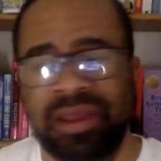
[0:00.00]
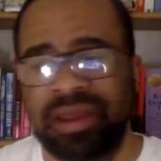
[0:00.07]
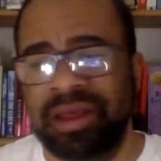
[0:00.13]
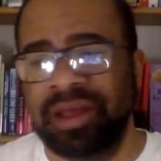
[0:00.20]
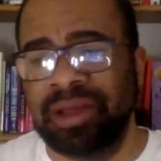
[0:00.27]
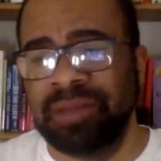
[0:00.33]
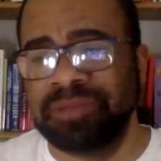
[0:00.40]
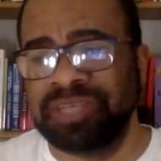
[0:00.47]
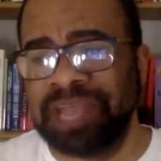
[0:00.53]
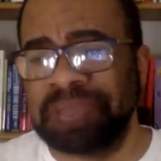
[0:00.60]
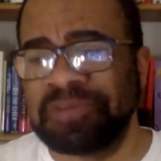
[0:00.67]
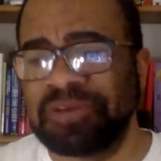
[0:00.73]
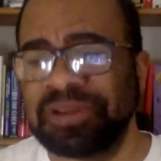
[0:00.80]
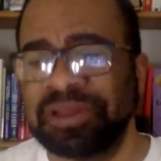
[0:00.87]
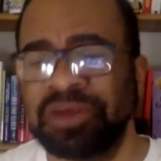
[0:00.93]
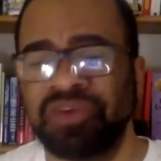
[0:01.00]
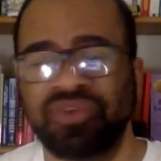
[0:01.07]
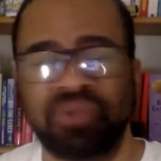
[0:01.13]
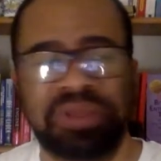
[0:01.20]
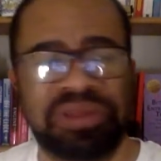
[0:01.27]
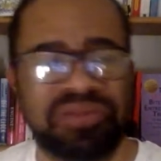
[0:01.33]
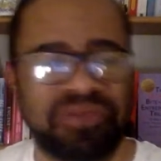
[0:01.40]
Um, James Clear is
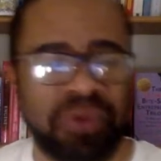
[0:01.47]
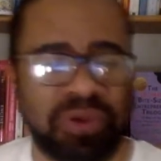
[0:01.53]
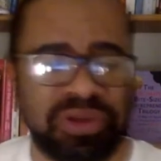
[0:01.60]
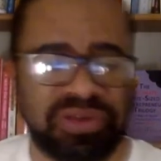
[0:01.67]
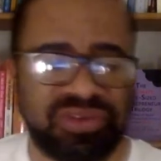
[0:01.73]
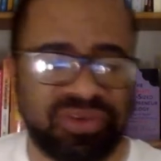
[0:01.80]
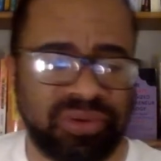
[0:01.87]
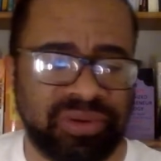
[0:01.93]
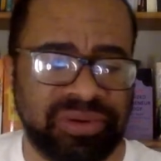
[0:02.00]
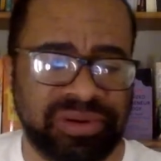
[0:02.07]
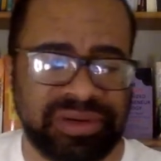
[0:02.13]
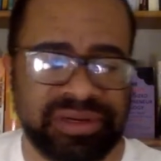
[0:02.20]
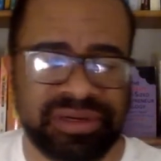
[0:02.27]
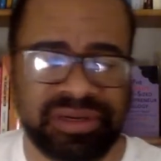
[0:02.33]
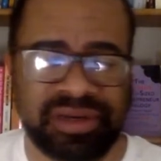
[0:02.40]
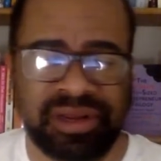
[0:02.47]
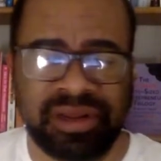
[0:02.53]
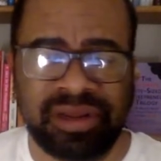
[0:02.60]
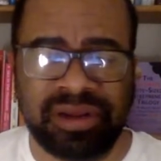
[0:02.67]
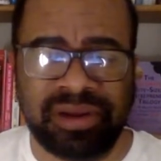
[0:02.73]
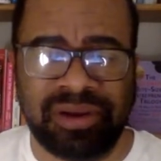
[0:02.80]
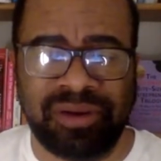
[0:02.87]
really focused on,
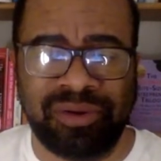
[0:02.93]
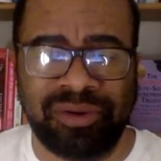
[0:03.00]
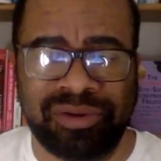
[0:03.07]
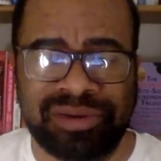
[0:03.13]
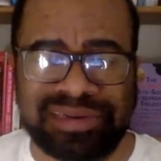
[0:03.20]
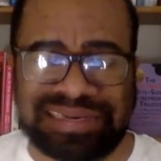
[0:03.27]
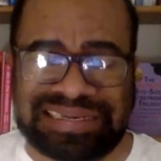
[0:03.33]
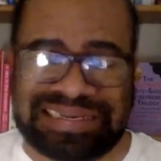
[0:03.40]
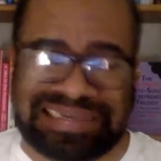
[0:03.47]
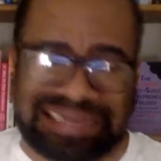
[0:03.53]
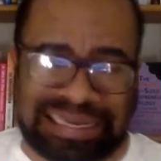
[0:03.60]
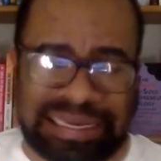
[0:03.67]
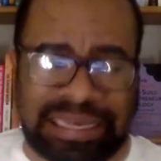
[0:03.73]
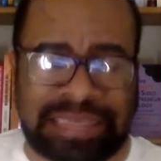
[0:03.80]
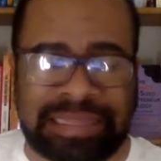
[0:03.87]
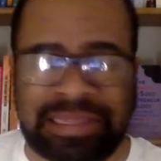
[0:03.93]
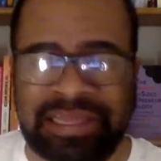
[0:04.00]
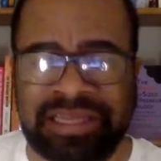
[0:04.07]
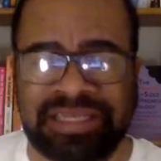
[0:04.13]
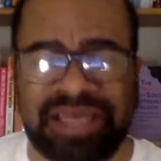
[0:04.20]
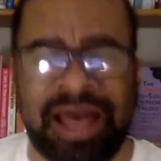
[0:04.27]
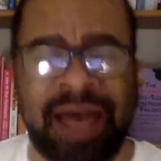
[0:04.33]
on again, the
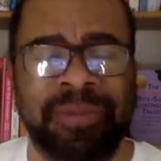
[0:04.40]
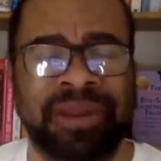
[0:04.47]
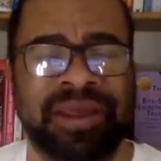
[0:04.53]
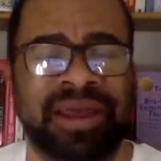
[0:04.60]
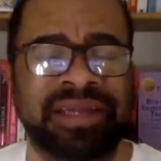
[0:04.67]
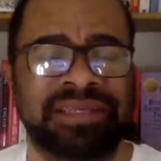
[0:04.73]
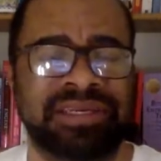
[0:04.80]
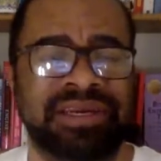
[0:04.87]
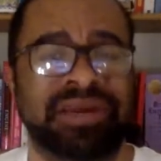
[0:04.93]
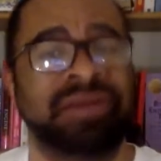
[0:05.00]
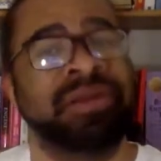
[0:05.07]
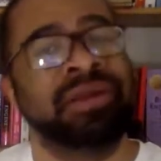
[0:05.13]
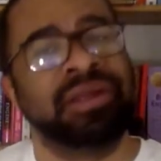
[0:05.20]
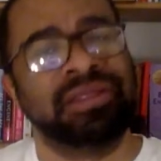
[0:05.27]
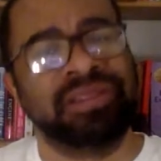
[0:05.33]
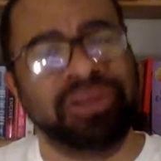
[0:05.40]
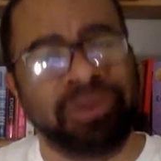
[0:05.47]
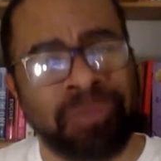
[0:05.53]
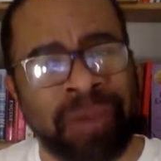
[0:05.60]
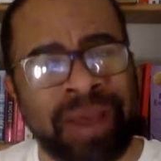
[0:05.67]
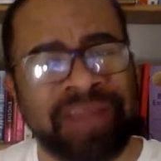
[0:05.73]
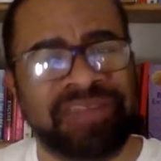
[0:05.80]
atomic idea, little
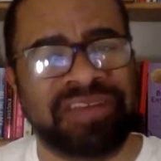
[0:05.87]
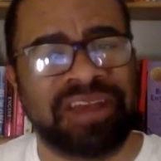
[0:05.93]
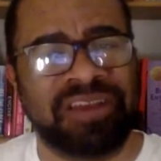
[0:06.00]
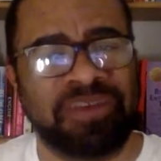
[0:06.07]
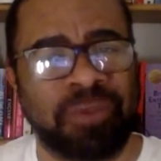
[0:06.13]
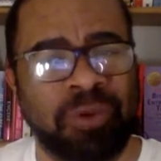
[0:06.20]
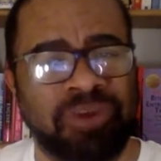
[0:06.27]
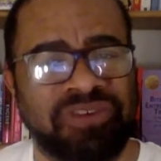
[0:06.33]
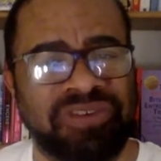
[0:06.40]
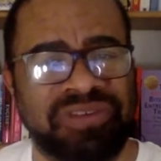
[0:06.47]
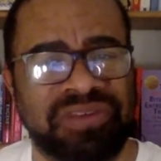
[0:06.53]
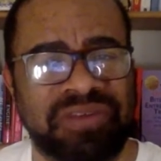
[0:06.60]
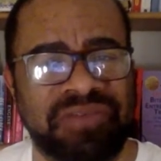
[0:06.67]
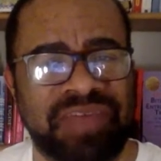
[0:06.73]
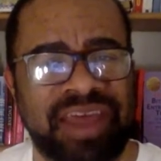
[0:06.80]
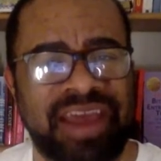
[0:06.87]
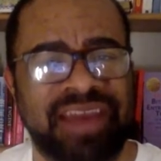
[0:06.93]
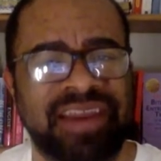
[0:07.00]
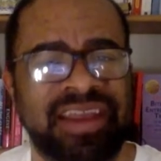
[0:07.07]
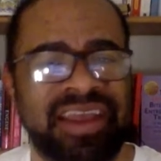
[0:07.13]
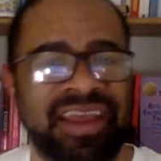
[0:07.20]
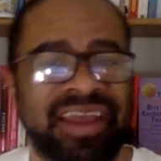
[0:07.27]
bite-sized portions of that.
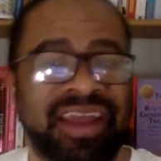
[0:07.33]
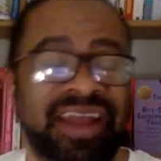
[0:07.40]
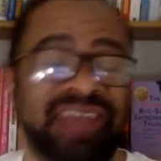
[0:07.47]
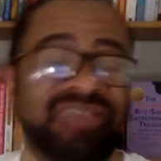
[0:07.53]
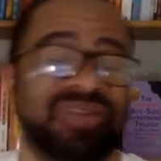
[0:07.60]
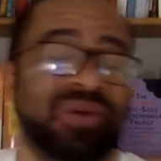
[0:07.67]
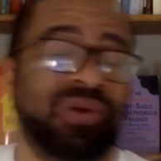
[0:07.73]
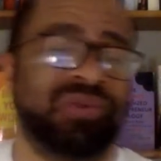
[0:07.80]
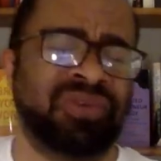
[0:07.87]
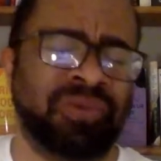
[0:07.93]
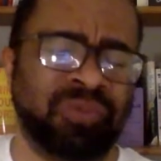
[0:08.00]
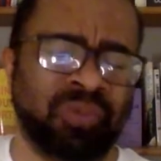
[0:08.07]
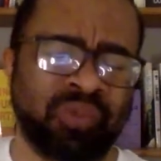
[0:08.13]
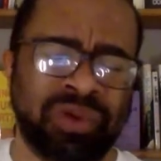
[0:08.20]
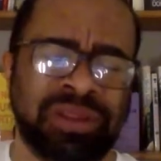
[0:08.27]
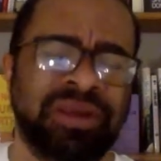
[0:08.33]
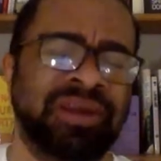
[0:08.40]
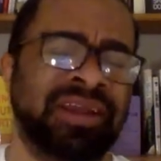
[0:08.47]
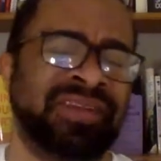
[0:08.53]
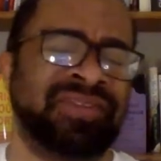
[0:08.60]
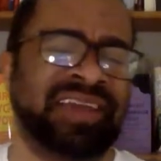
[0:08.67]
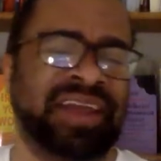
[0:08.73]
And so some really good
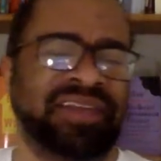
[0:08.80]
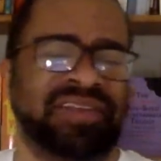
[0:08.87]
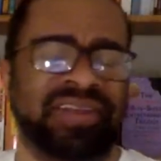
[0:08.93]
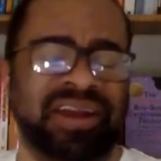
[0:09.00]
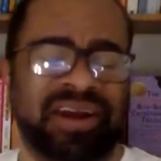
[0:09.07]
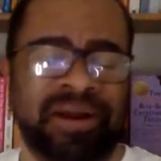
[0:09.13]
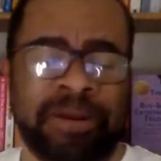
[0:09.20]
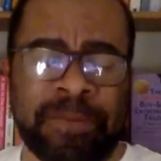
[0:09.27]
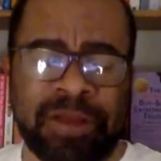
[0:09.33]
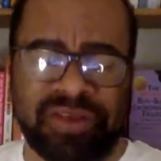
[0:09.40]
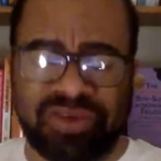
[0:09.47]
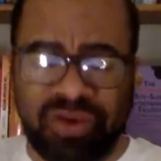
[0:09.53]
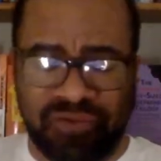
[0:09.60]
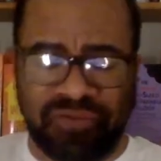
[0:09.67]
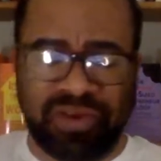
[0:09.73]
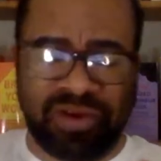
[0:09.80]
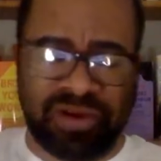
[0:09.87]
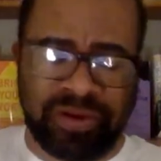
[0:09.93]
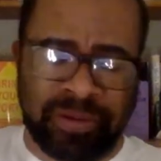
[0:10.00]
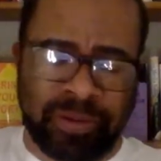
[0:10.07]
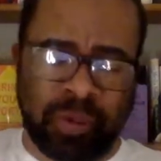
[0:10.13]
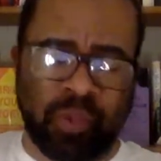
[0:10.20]
insights there. So if
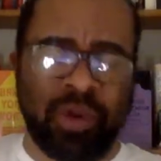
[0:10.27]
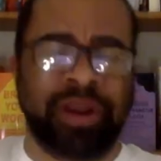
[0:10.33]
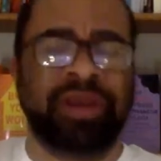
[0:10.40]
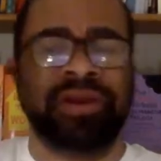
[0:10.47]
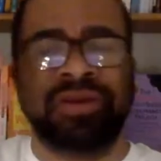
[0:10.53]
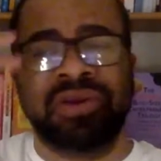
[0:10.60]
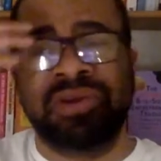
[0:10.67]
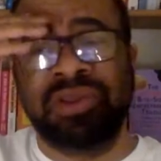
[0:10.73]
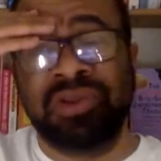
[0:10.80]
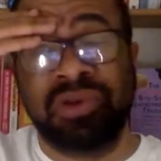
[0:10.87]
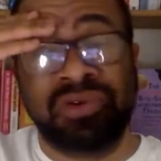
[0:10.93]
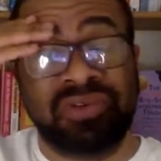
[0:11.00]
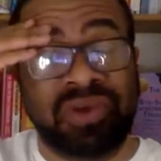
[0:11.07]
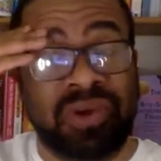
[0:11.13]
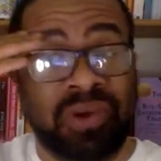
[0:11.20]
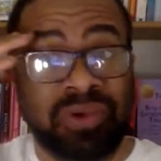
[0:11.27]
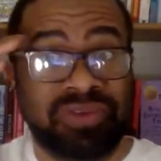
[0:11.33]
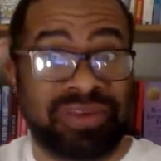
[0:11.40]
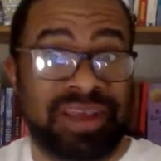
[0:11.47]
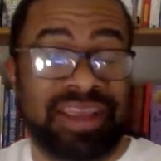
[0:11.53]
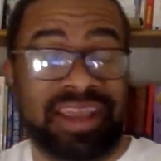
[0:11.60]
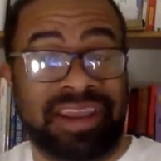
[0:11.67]
you're working on your New Year's goals,
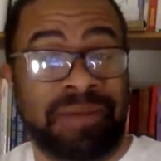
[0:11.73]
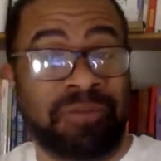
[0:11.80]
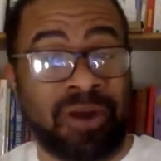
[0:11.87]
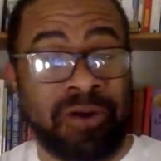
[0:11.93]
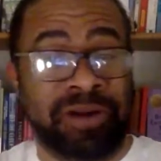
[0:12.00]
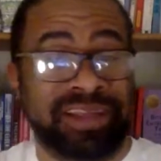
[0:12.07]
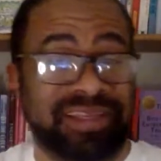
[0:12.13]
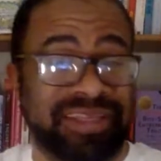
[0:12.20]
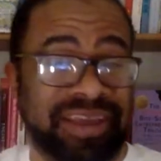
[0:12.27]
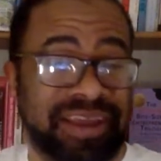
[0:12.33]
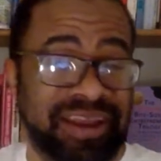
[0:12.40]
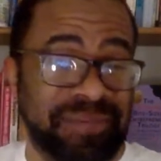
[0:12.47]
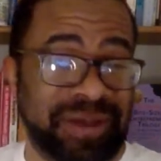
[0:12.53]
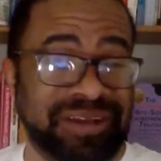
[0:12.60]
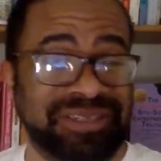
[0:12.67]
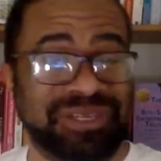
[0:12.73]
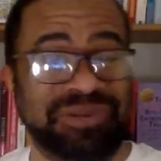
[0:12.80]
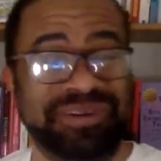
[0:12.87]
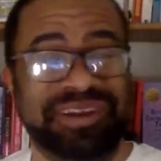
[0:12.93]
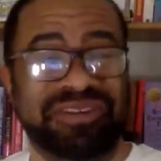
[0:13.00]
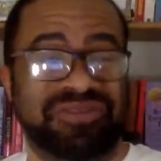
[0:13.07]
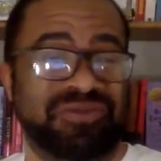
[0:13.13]
again, I'm already thinking about two
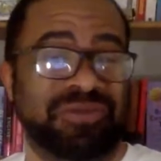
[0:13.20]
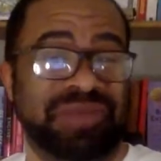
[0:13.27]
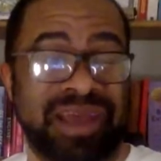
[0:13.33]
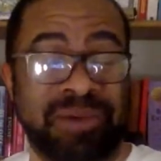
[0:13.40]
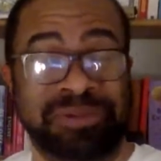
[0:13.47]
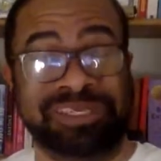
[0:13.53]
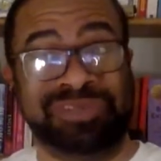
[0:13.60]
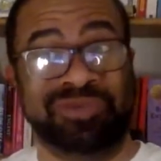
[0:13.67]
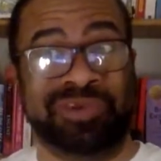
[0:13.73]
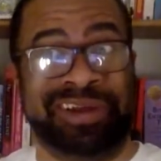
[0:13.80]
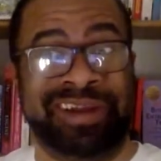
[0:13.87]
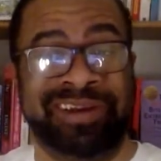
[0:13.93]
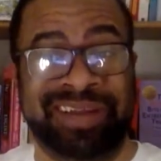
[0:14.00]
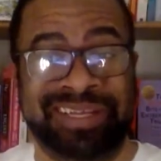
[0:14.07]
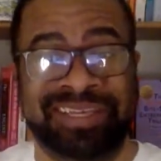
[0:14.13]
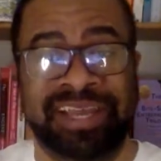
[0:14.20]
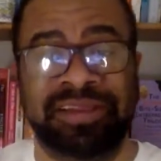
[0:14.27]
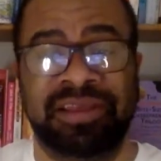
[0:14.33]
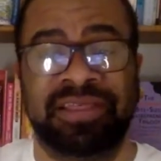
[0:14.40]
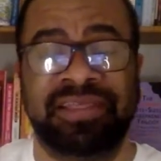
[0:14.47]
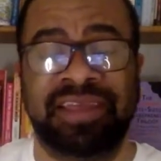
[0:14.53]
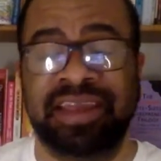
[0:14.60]
years from now, which is where I tend to
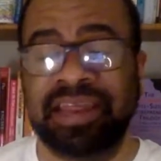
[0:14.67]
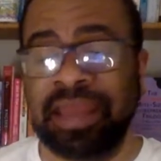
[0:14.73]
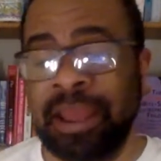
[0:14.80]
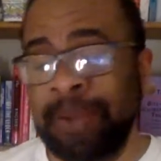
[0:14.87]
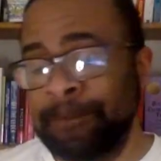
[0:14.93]
think.